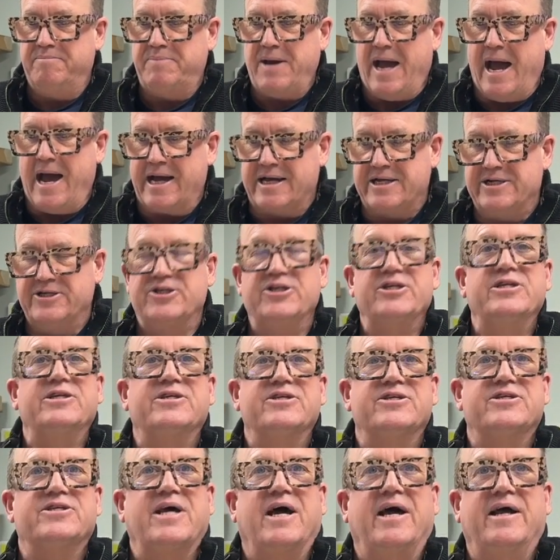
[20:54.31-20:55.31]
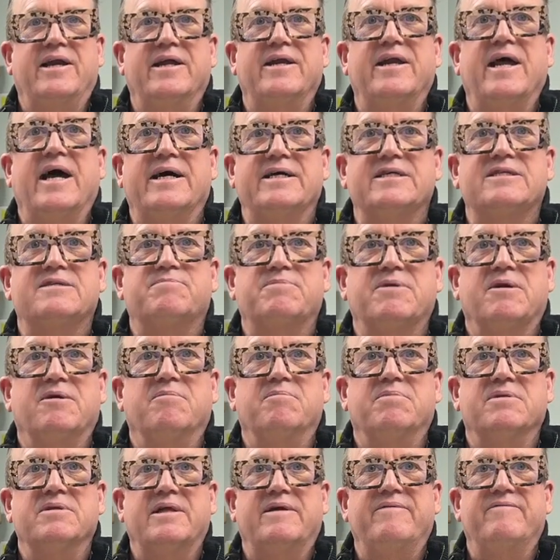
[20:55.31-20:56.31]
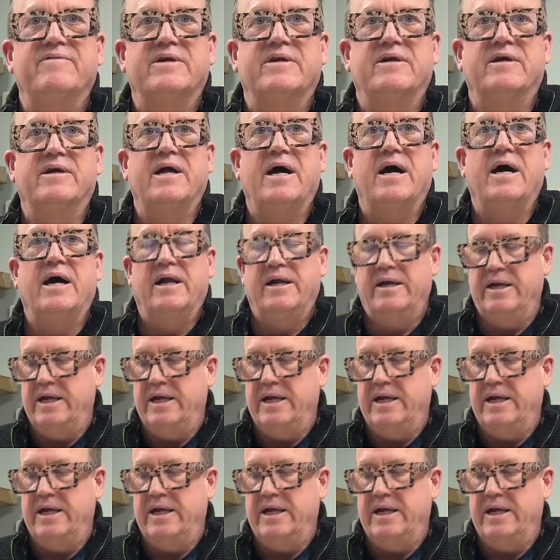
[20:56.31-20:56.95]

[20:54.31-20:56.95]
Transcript: packaging design at Hasbro, believe it or not.